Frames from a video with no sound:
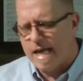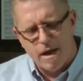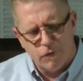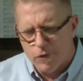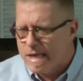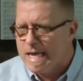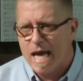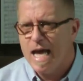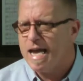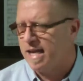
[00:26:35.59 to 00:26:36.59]
Every
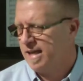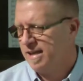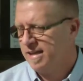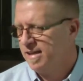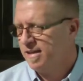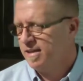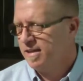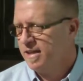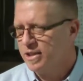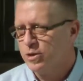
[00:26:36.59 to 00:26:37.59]
day
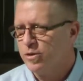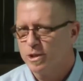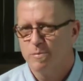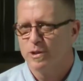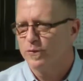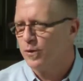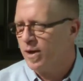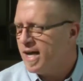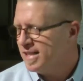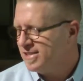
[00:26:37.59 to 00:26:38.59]
is Christmas
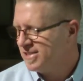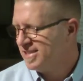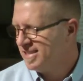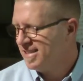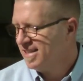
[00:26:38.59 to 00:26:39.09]
for us.